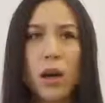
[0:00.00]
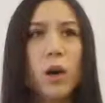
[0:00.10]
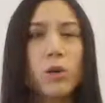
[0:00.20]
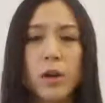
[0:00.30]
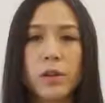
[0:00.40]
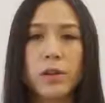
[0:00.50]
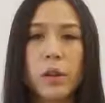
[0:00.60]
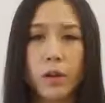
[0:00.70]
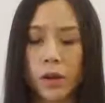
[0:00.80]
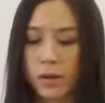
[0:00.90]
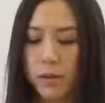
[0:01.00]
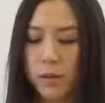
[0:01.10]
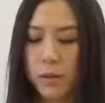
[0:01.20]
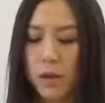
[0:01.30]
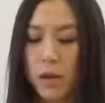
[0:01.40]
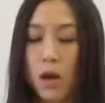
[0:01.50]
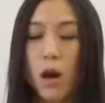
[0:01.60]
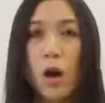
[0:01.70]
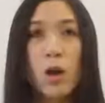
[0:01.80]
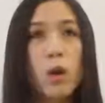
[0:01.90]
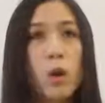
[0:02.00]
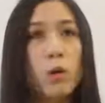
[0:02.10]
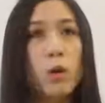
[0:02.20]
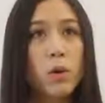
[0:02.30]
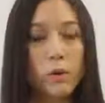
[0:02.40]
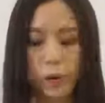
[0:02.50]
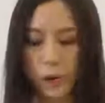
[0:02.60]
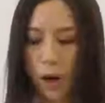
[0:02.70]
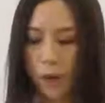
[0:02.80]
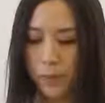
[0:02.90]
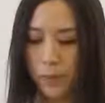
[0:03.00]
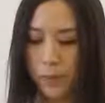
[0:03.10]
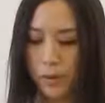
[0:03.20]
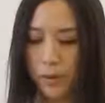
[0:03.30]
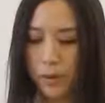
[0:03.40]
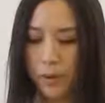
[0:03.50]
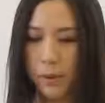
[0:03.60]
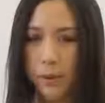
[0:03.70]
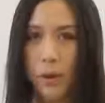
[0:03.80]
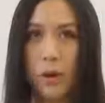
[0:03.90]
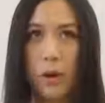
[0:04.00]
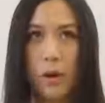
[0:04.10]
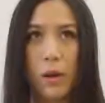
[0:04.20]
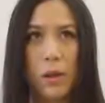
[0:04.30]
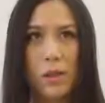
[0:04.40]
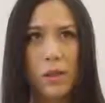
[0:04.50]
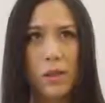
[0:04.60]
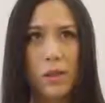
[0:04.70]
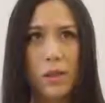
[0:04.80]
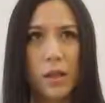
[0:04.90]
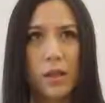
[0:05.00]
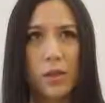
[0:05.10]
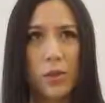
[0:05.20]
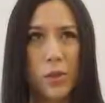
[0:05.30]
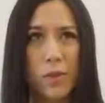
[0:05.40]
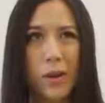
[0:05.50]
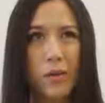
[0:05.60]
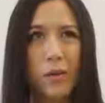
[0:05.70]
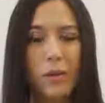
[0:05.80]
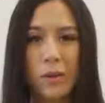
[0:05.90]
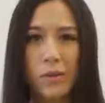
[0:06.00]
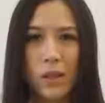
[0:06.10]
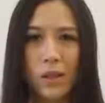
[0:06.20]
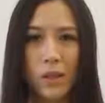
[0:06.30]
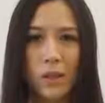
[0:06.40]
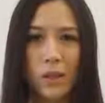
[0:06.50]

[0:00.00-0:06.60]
Hold on. Local shop? Is this like script error or something?